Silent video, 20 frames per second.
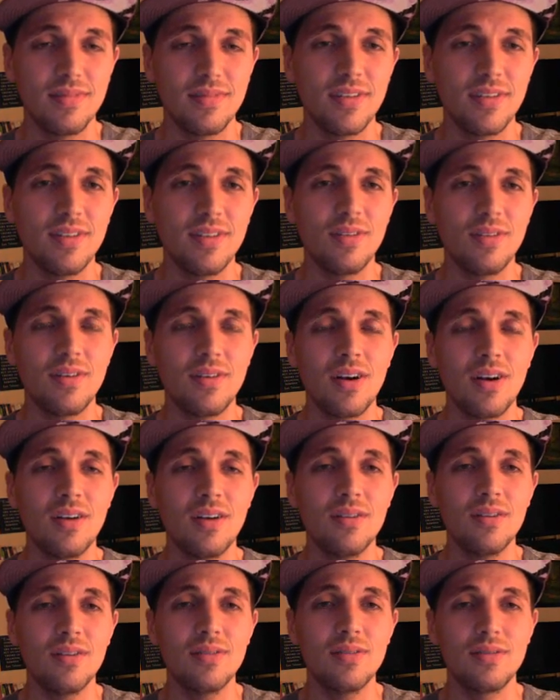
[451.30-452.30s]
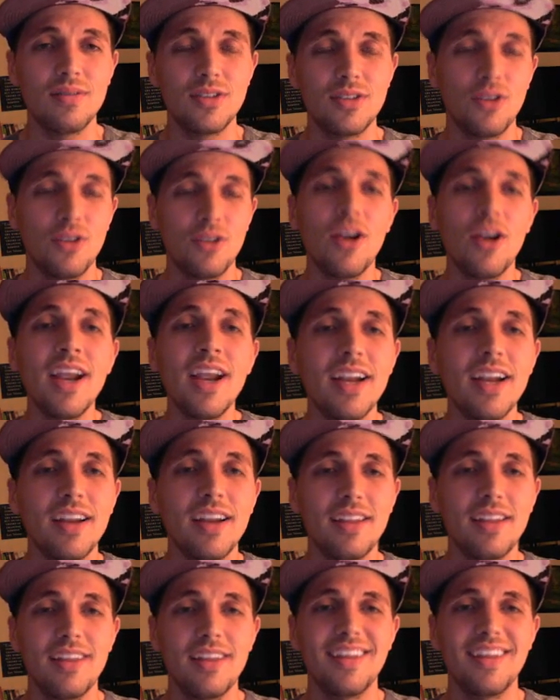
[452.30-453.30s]
you know, our terrain.
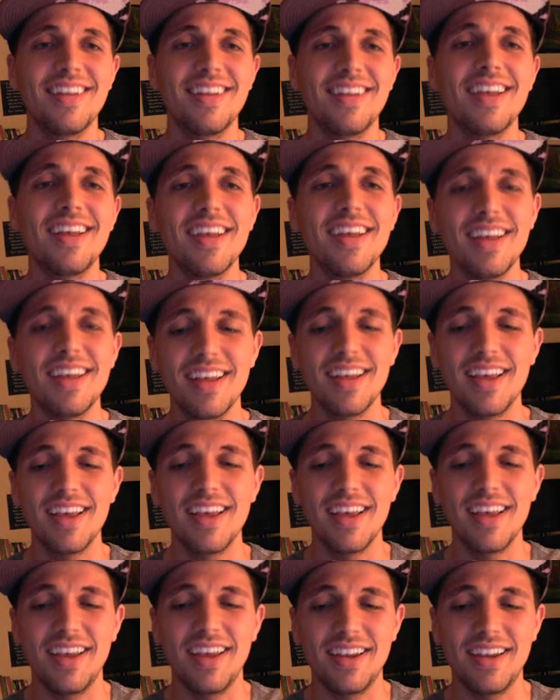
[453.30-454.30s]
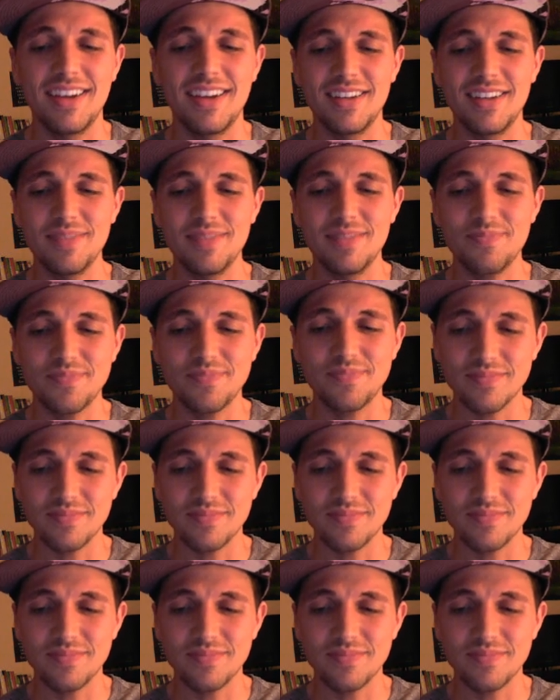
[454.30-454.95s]
And,